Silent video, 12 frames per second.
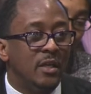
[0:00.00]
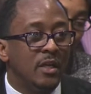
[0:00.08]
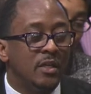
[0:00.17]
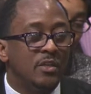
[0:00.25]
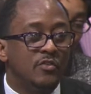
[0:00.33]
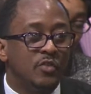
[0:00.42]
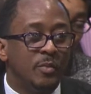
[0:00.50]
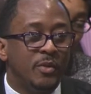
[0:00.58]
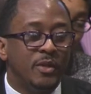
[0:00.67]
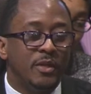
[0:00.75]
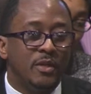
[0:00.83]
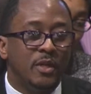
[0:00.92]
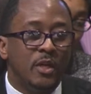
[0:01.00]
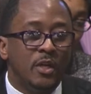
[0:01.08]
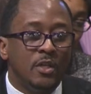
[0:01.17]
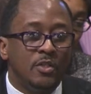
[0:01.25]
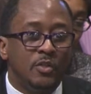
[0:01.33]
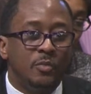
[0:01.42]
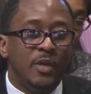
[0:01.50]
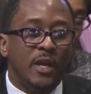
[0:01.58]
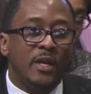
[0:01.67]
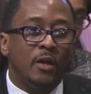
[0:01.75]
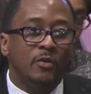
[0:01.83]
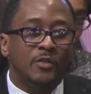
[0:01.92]
contributed to be a
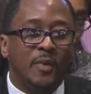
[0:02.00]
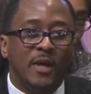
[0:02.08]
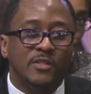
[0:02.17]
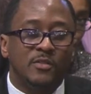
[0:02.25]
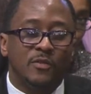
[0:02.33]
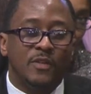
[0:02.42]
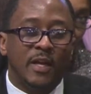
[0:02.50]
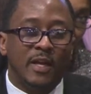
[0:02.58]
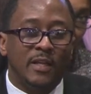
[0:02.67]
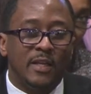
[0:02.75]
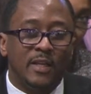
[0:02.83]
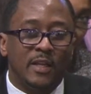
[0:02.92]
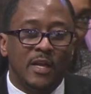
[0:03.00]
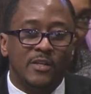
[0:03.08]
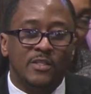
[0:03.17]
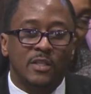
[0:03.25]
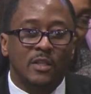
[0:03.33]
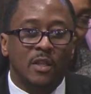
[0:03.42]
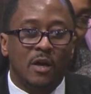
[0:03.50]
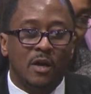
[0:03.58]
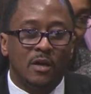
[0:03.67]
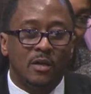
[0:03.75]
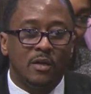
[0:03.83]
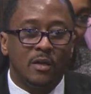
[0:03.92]
co-sponsor of the Elliott-Larson
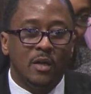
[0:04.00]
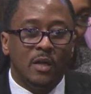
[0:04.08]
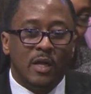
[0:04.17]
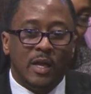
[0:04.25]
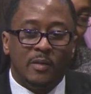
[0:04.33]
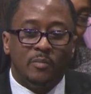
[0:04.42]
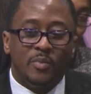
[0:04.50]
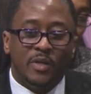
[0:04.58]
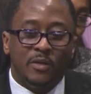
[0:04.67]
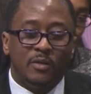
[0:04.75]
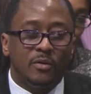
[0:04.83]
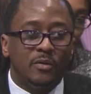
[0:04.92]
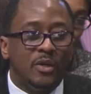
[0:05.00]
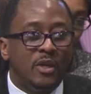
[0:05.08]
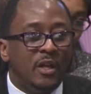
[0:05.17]
law and bill,